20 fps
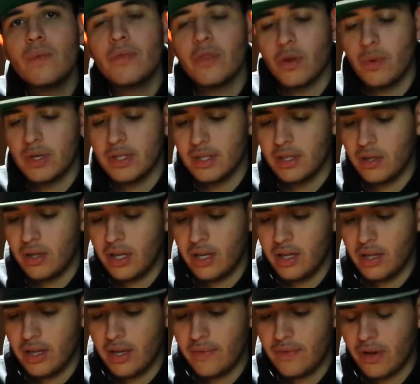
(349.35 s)
There was a little
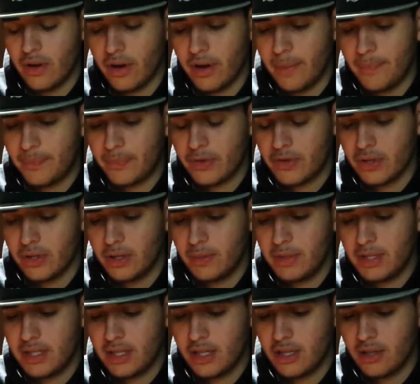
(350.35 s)
hit left. Alright, so let me
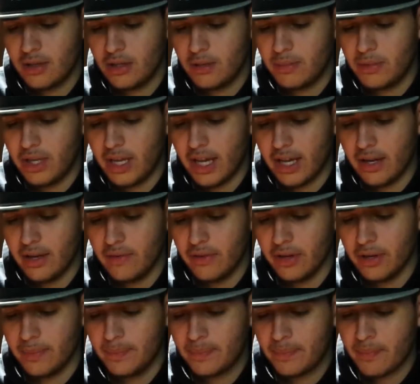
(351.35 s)
tell you a little bit negative
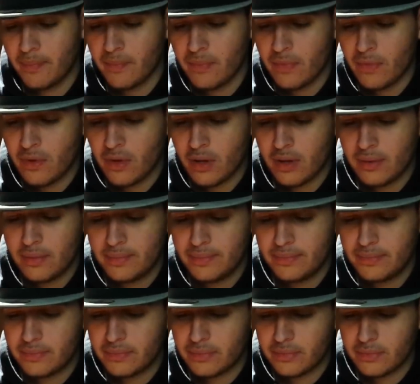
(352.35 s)
here.
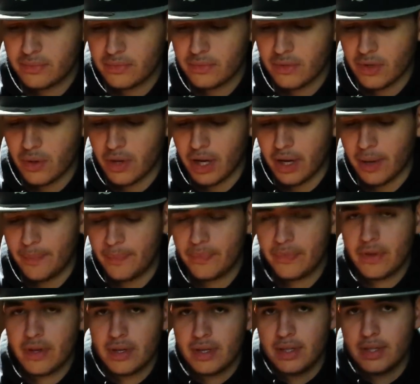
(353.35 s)
Okay,
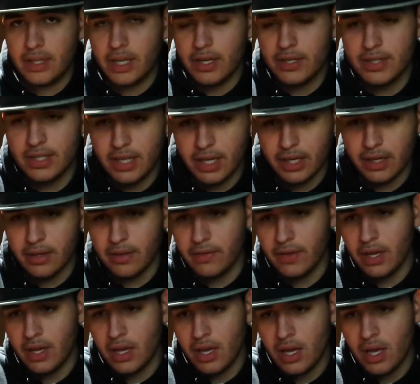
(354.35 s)
here's a negative.
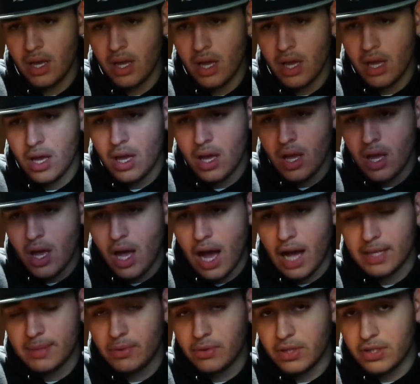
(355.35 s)

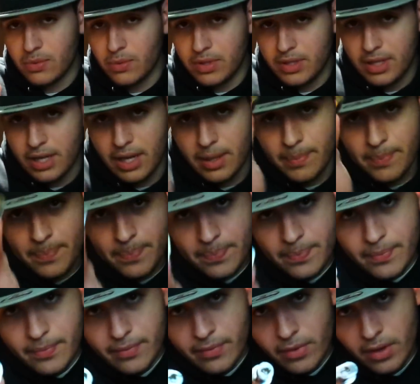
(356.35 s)
I smoked this one time,
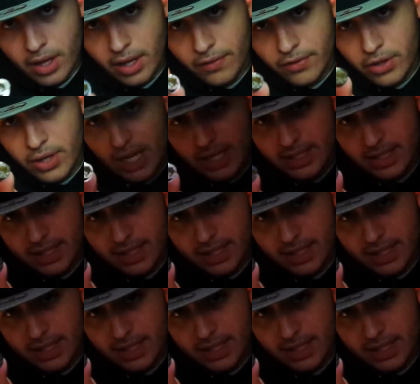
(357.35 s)
and if you guys